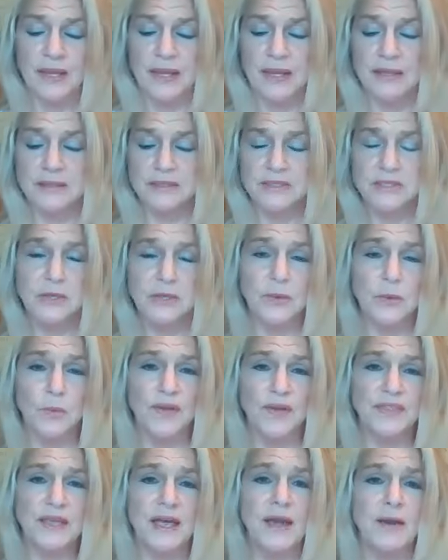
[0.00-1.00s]
And so
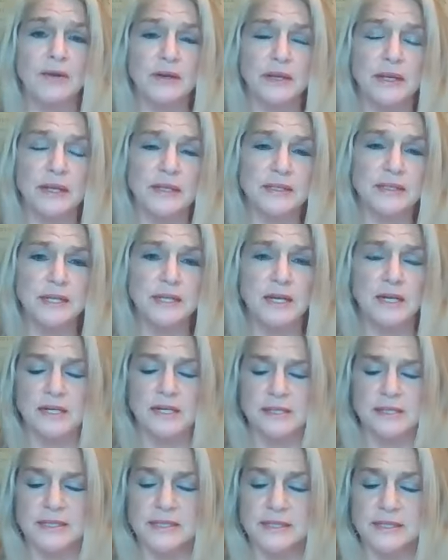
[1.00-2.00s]
what that
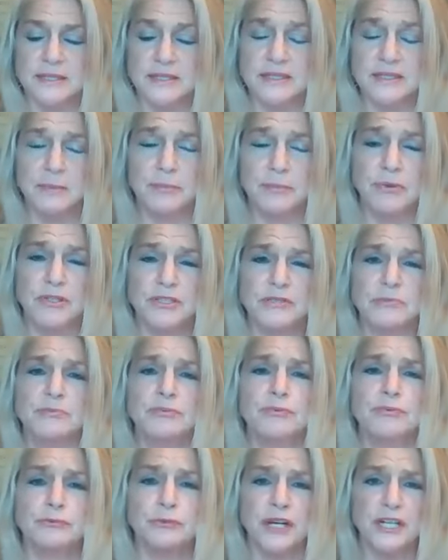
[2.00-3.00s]
does is it puts
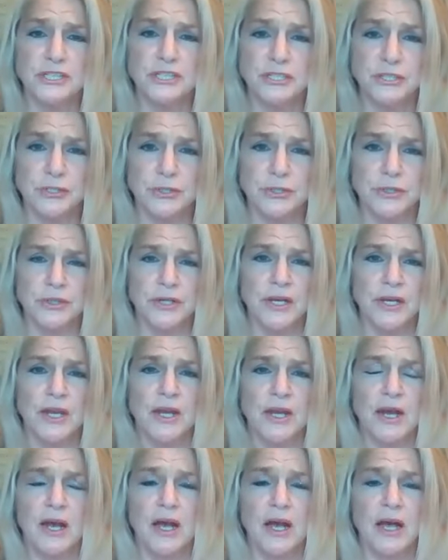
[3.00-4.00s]
pressure
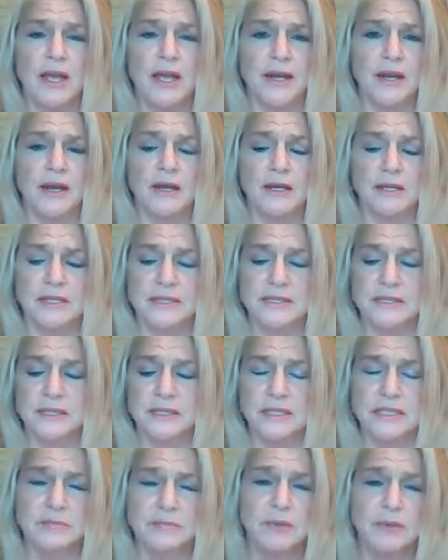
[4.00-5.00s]
on us,
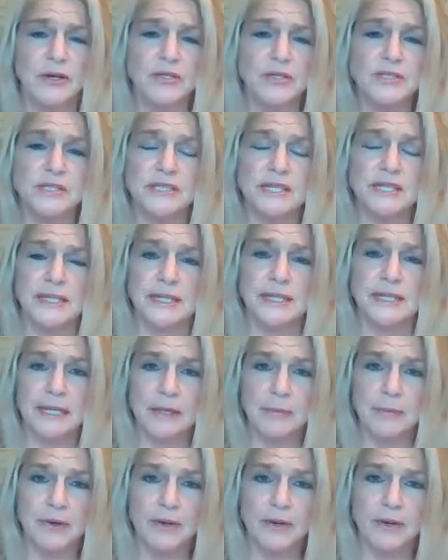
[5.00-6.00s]
because Mars is in
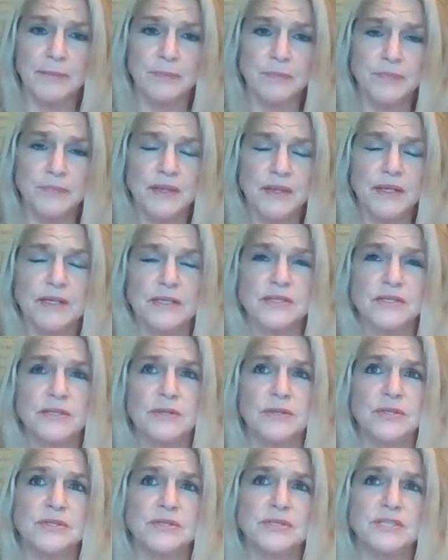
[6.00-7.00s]
Libra.
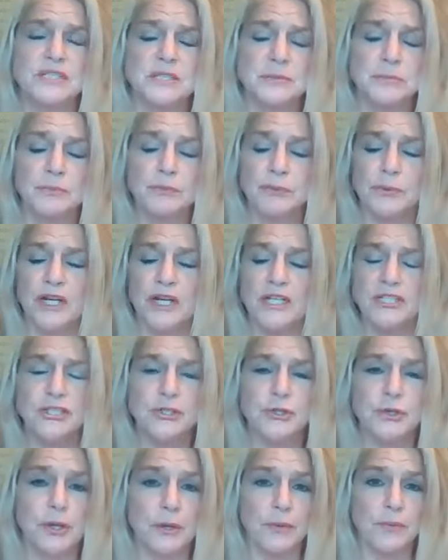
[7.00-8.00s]
So there's this
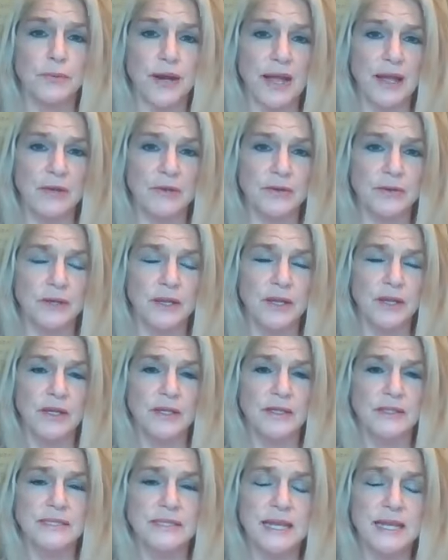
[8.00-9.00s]
pressure around
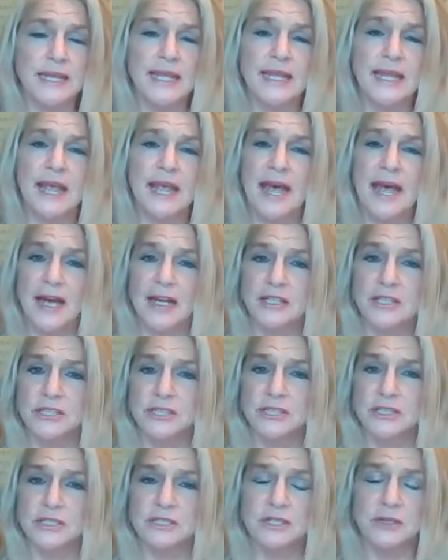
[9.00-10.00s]
taking
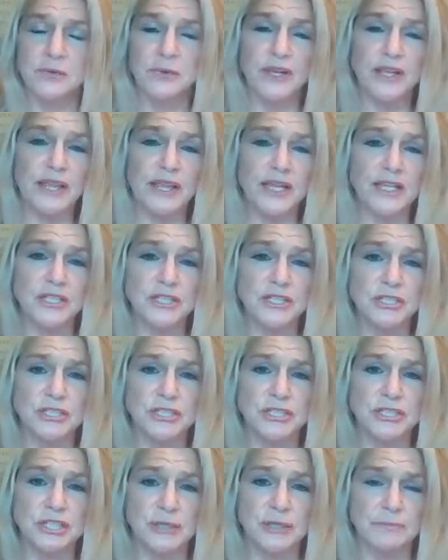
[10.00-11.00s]
actions in
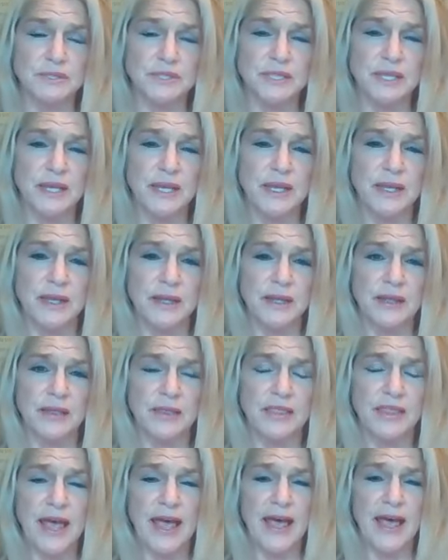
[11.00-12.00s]
relationships
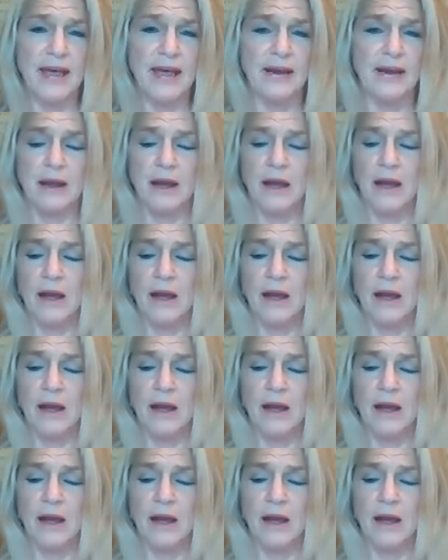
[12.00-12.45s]
that